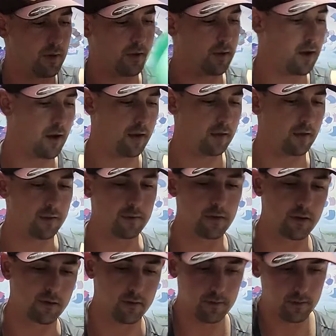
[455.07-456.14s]
I love
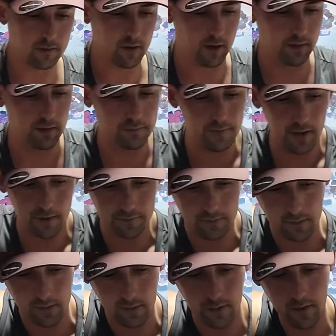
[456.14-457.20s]
the
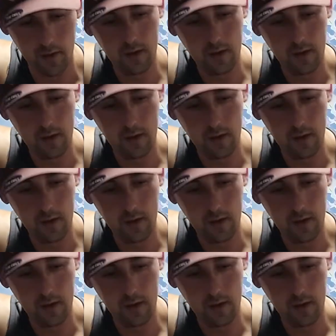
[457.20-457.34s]
FD.